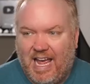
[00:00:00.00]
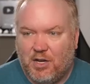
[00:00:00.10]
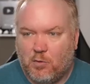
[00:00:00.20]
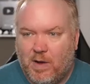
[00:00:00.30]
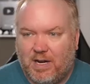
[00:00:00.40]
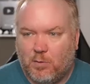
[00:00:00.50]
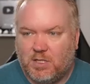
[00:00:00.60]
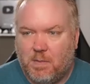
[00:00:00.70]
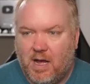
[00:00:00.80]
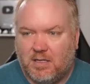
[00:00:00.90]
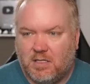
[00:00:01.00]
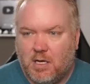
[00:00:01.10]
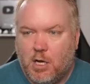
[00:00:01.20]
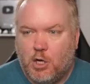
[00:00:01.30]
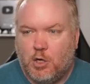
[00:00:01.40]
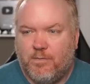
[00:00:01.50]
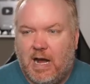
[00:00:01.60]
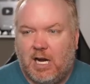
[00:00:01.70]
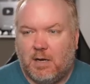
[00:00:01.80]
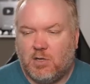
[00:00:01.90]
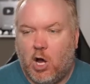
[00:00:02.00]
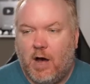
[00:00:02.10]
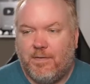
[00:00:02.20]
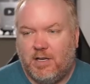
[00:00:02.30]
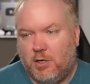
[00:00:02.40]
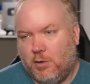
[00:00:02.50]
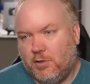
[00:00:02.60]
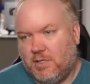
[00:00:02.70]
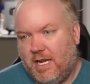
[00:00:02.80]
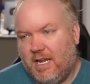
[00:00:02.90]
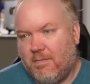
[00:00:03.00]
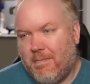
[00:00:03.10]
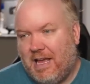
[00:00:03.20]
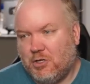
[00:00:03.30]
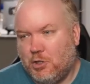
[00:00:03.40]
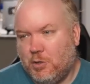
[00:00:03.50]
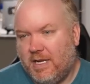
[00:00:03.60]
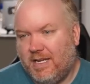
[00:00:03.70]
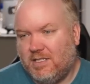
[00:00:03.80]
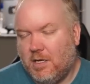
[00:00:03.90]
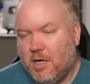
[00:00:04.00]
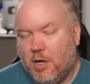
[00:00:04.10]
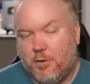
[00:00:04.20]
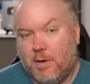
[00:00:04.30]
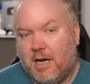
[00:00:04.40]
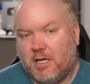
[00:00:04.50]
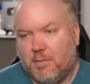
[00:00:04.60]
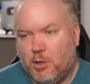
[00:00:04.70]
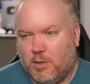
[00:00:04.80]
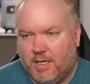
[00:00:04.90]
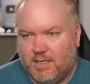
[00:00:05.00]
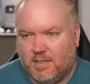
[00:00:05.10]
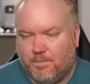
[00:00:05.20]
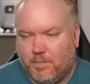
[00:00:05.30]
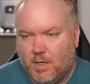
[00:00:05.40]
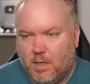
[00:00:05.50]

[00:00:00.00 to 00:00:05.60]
and direct response to firearms often used in mass shootings throughout communities.